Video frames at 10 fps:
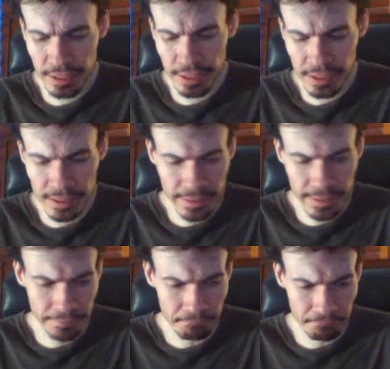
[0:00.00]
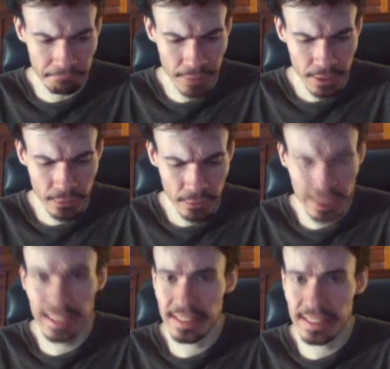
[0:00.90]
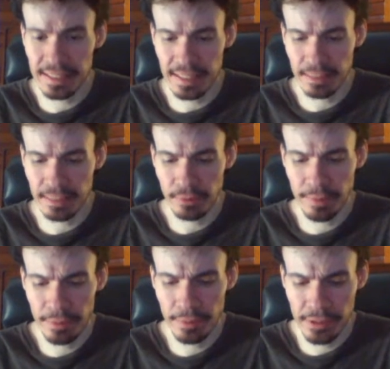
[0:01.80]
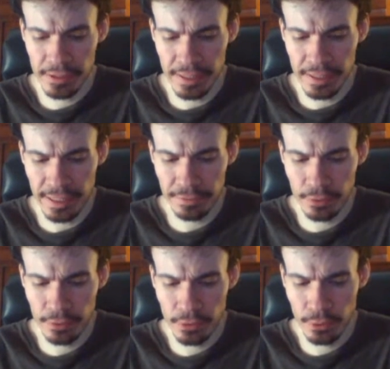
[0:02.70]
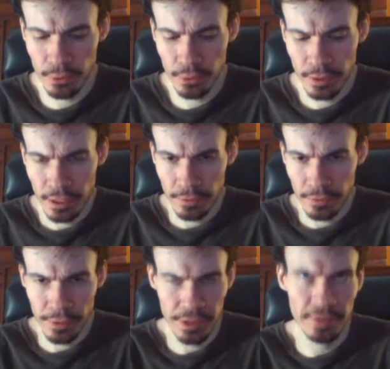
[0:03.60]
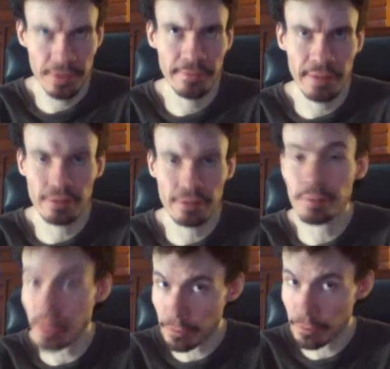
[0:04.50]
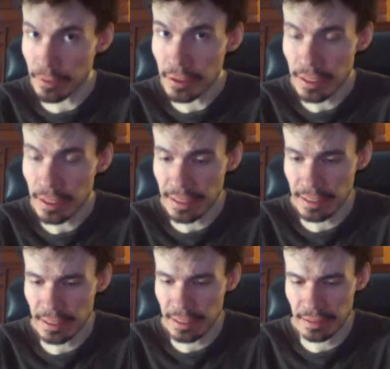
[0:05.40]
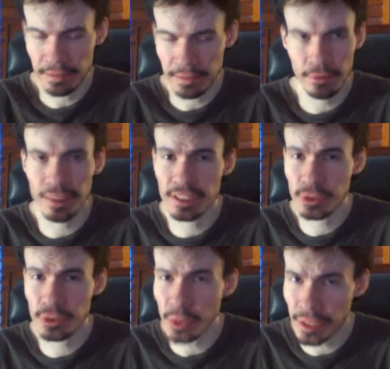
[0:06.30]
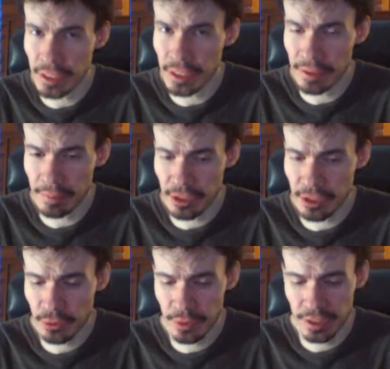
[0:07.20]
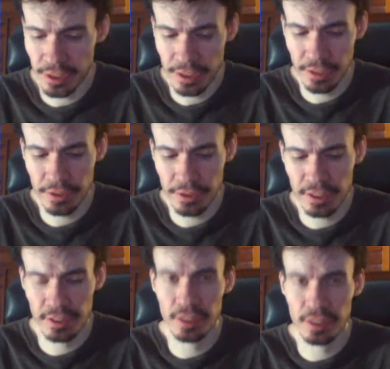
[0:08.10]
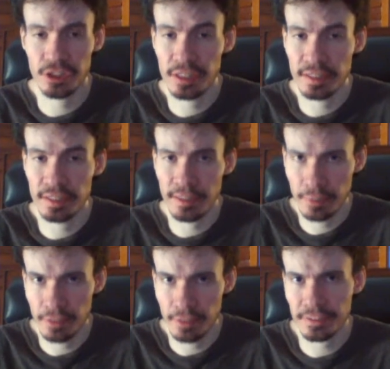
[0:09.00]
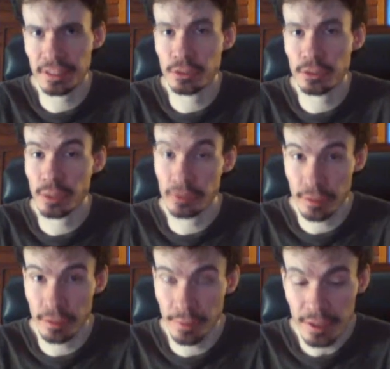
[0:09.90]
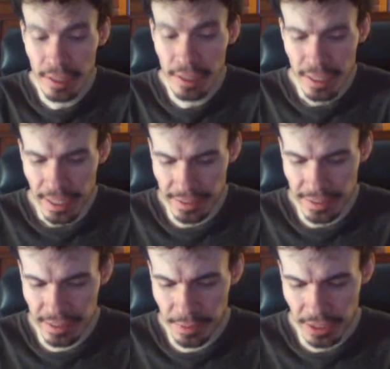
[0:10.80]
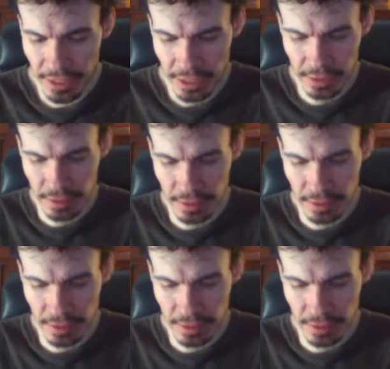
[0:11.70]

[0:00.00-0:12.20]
these relics and weapons have to do with, are quite powerful and quite extraordinary measured with the current technology level of Stars Without Number. And this is because